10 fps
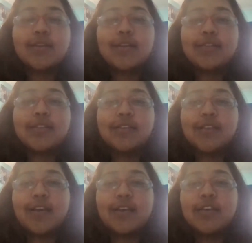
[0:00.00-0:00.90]
And I think
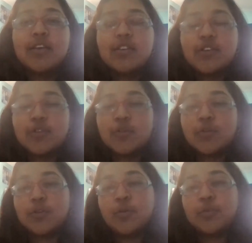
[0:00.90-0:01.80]
that,
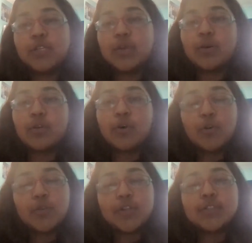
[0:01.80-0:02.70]
with the whole thing about COVID,